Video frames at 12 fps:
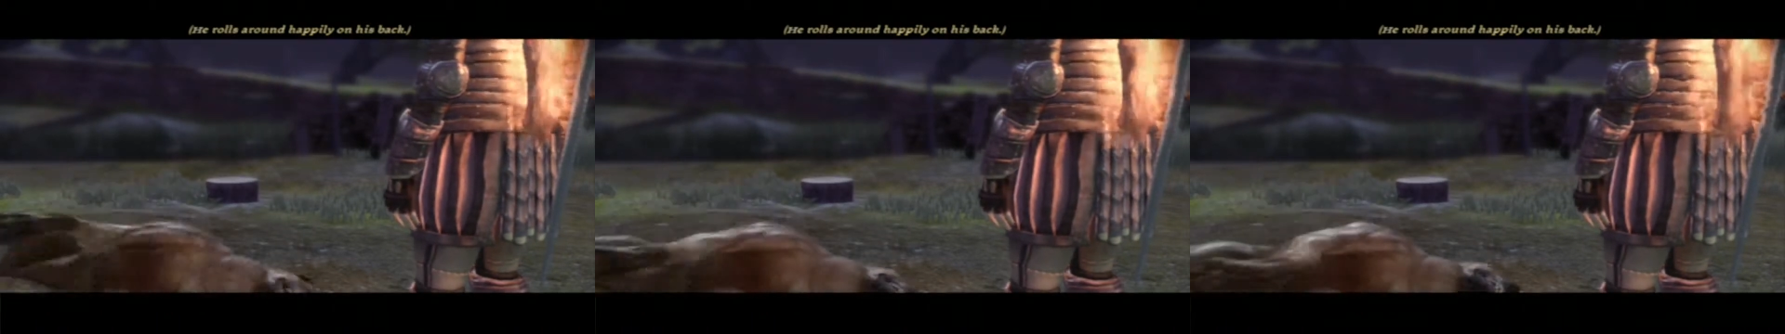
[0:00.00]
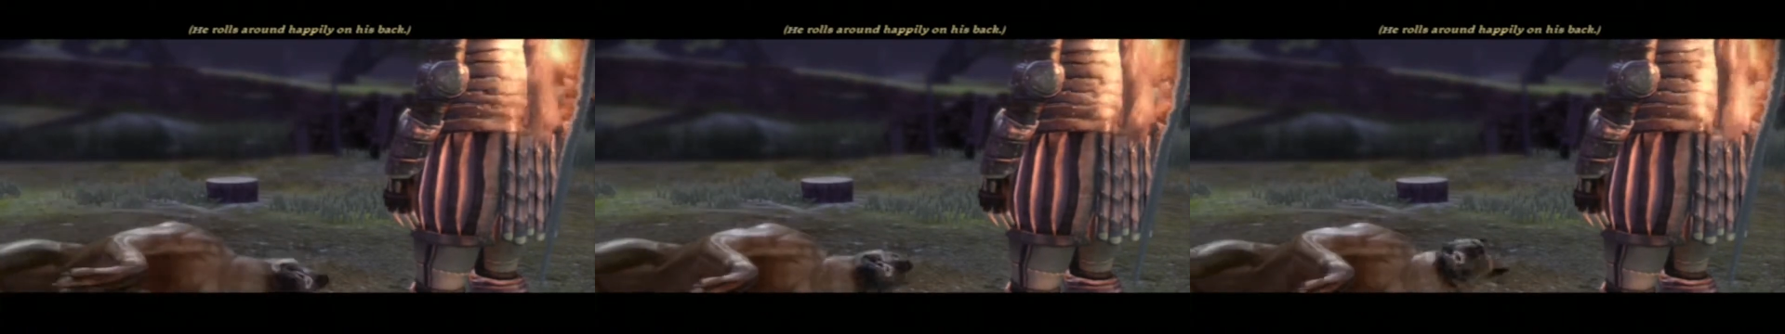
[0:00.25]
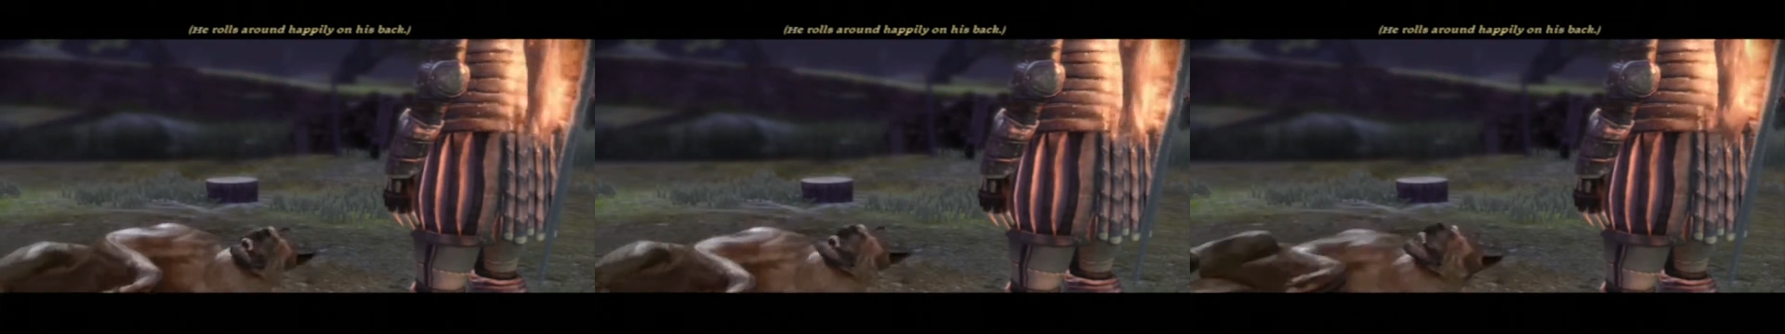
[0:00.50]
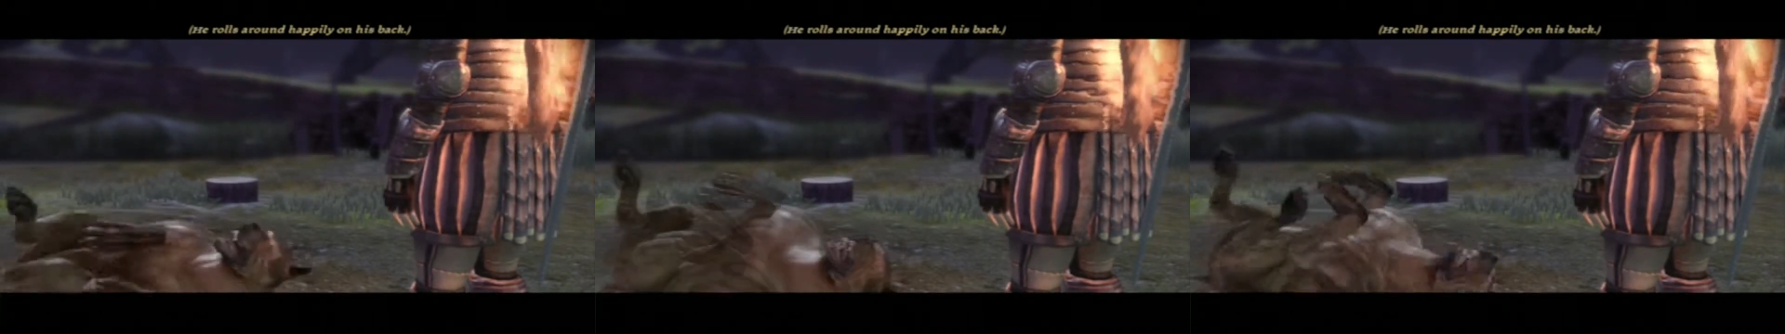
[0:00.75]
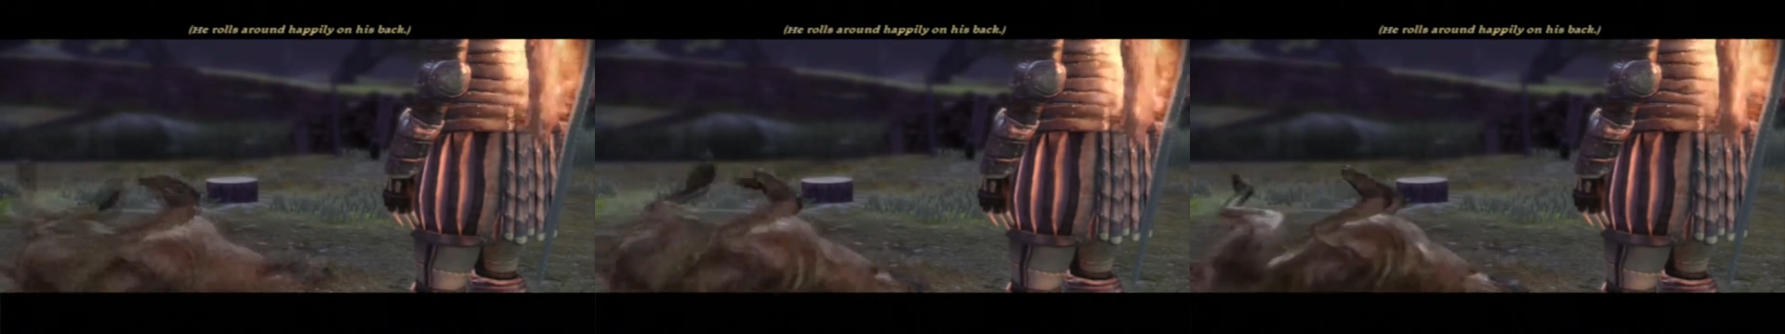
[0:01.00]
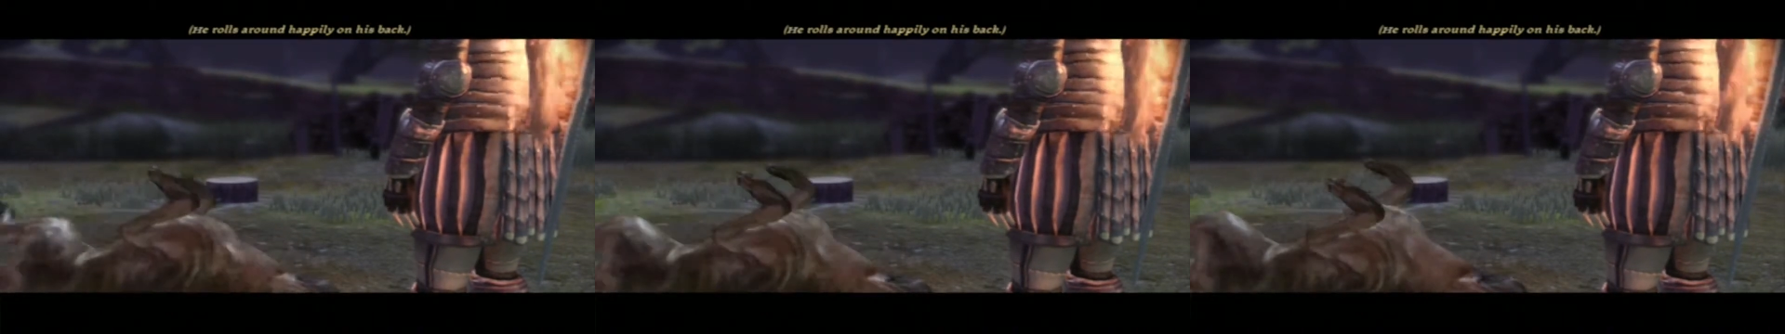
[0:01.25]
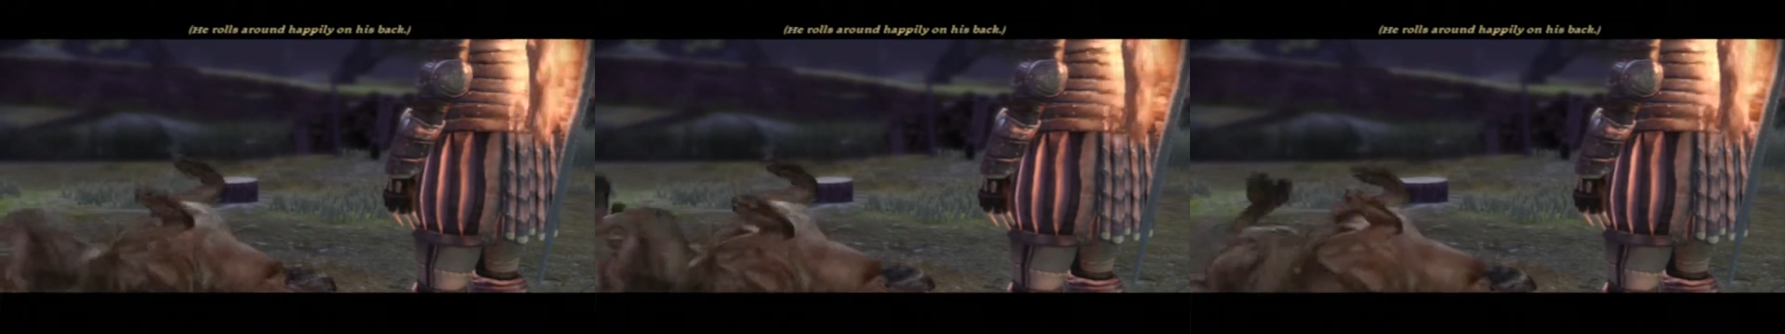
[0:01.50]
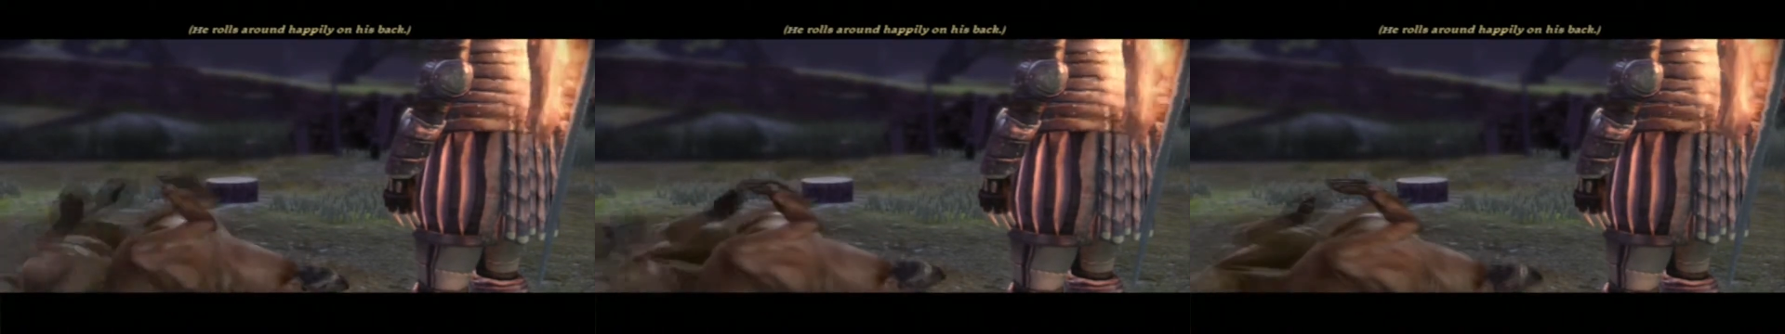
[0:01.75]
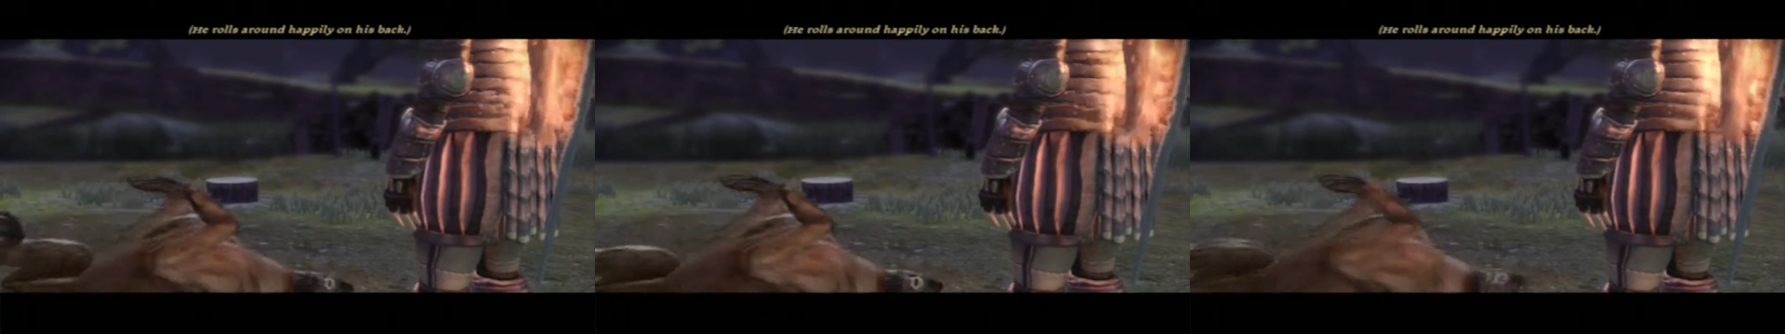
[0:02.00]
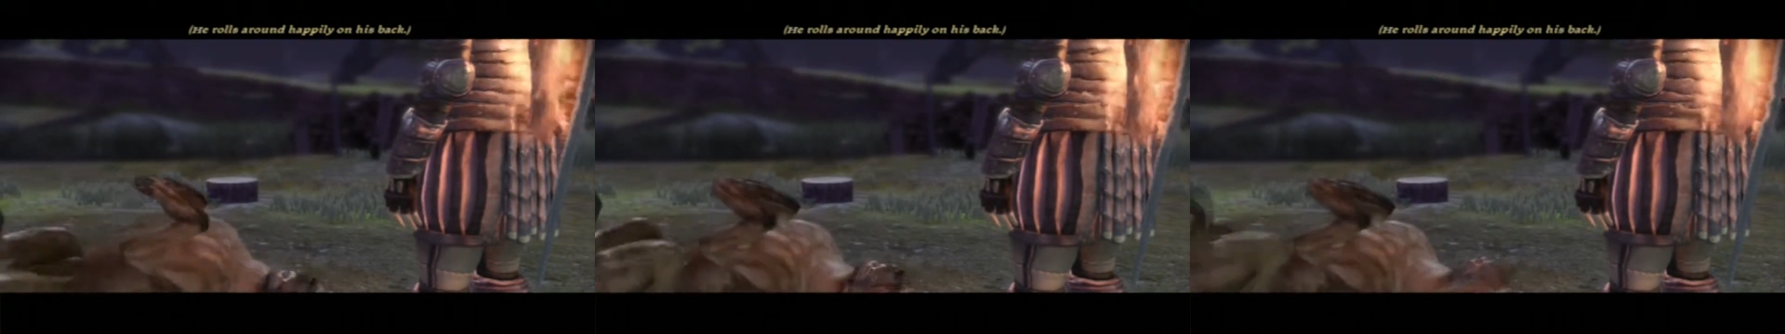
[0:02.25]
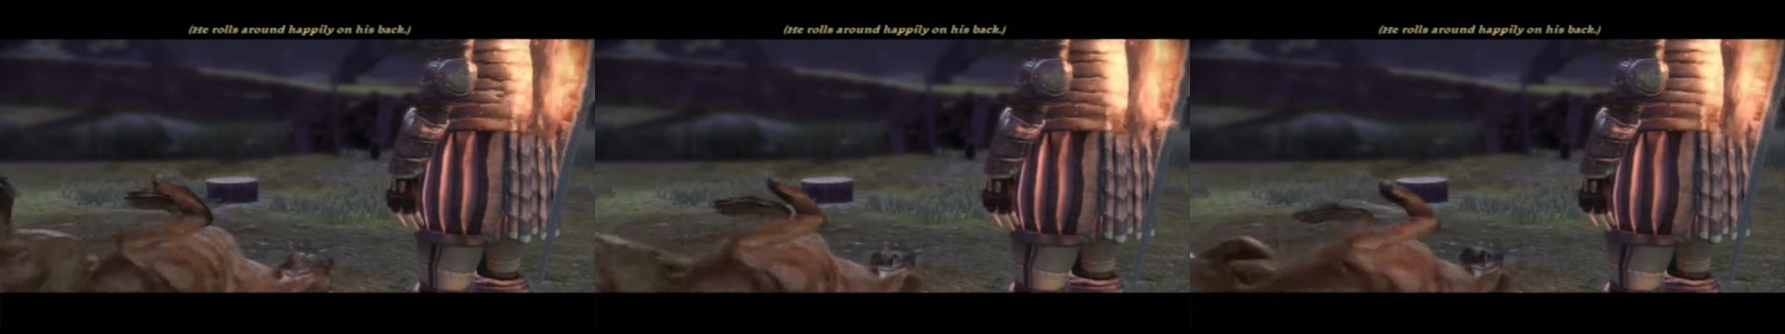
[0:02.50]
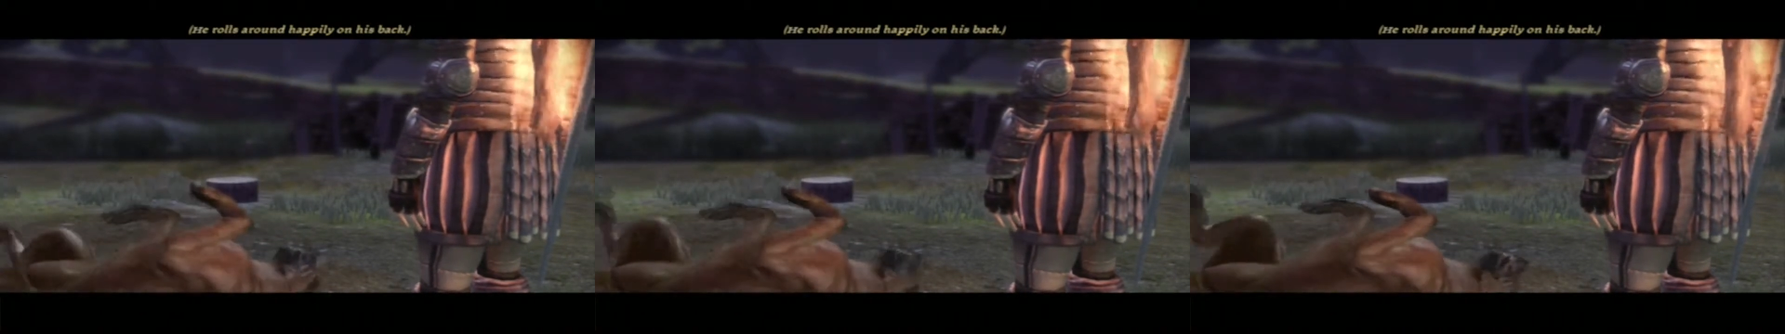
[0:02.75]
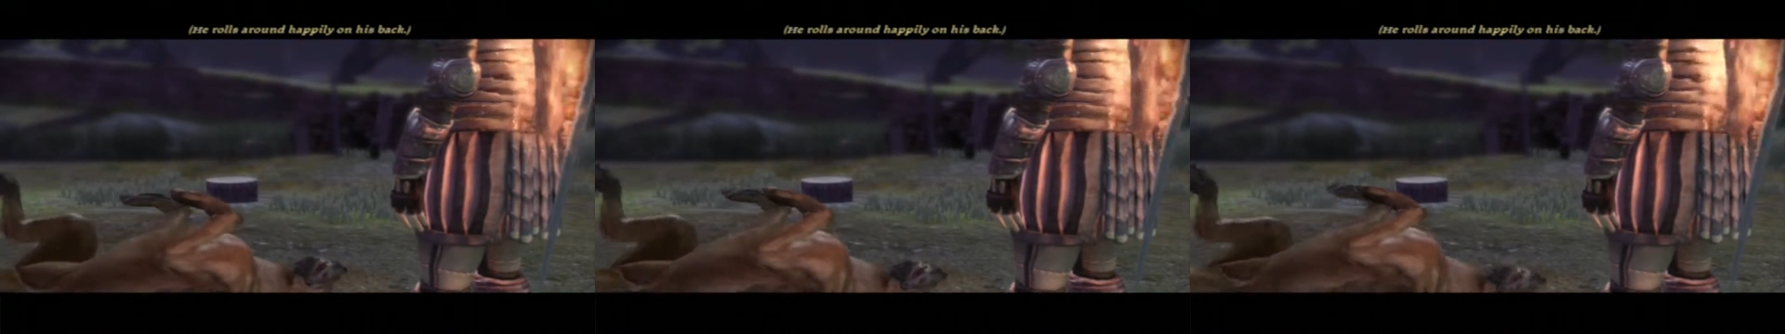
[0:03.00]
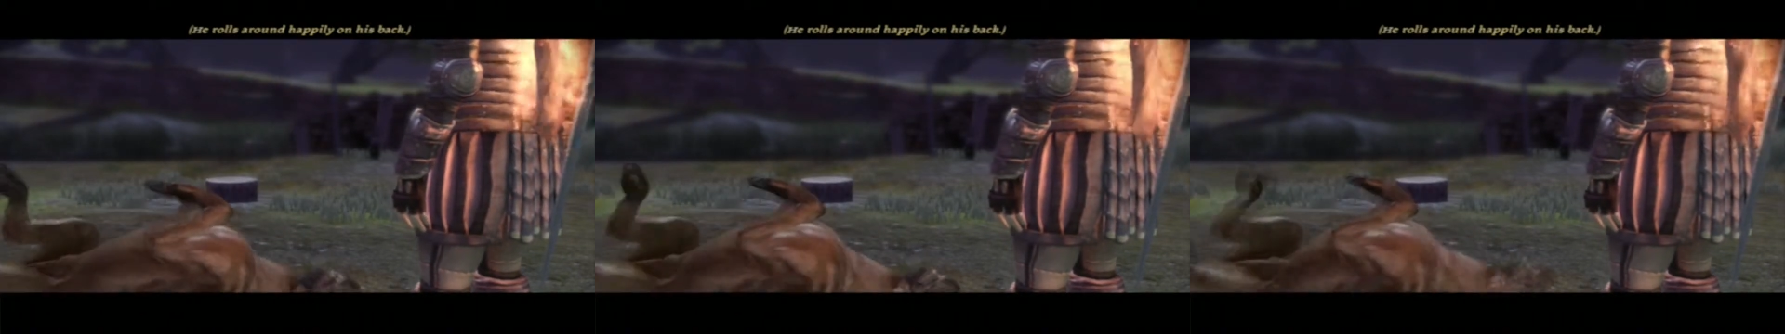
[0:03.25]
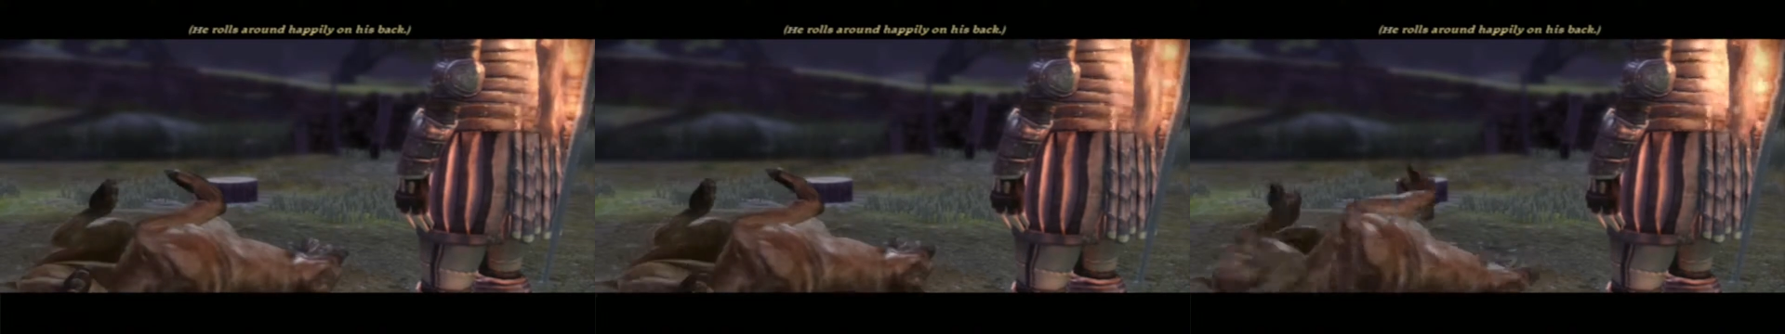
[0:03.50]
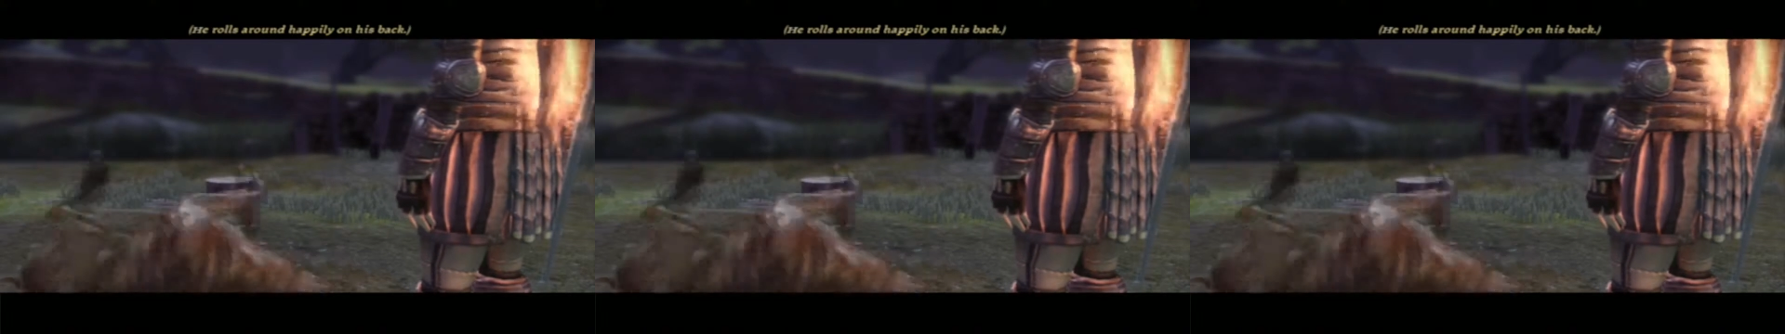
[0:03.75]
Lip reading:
No face is visible, so there are no lips to read.